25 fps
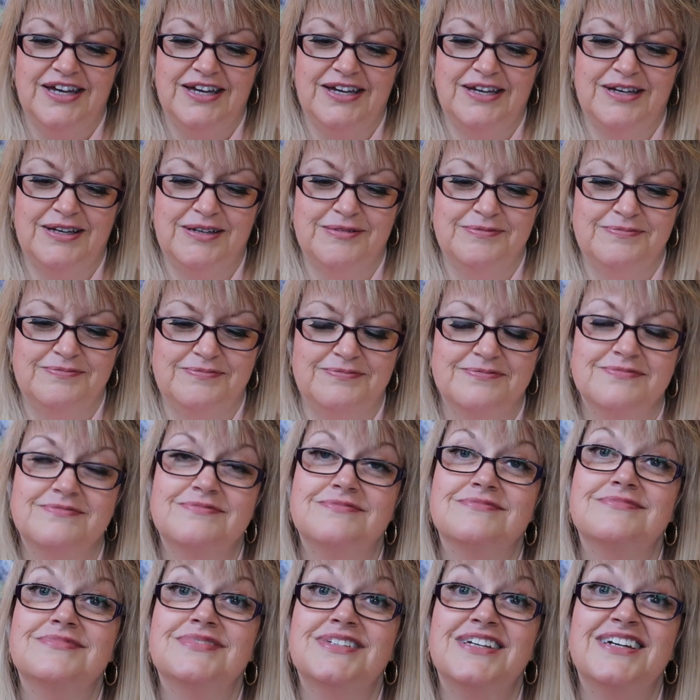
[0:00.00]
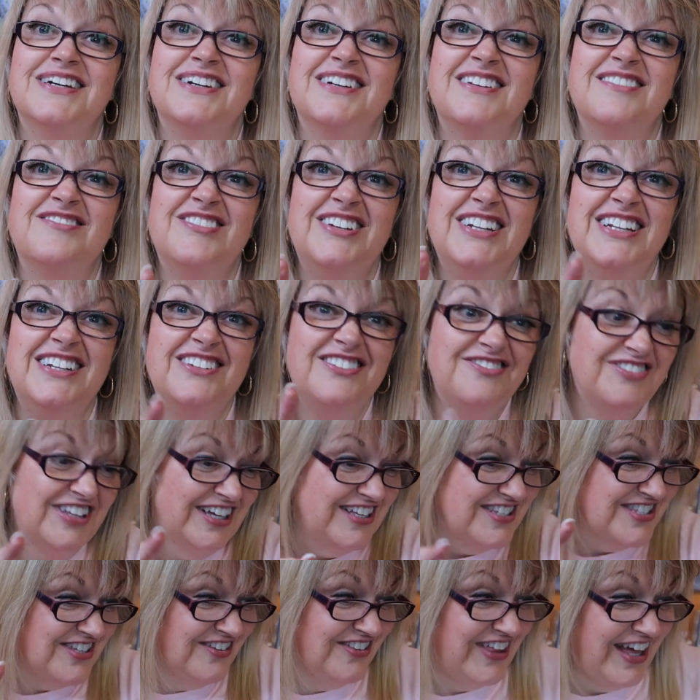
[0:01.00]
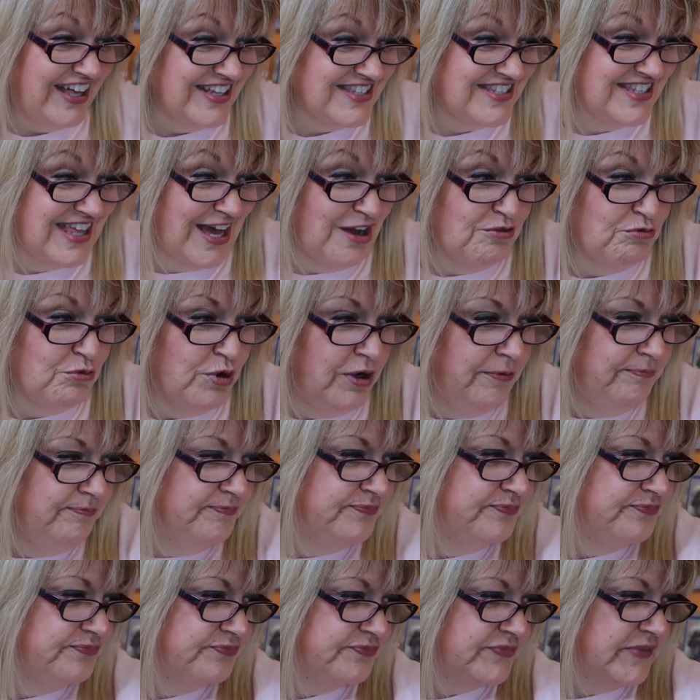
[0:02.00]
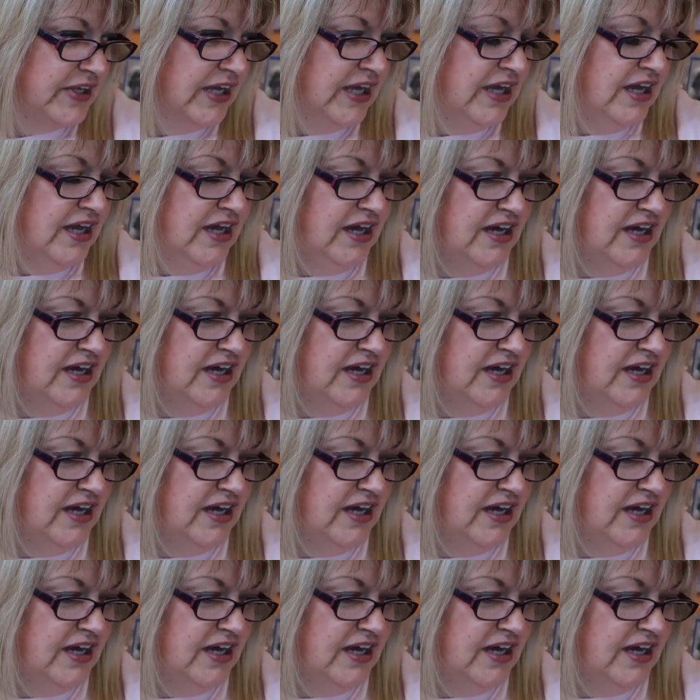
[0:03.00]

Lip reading: Yeah, I really love that. So that's that one.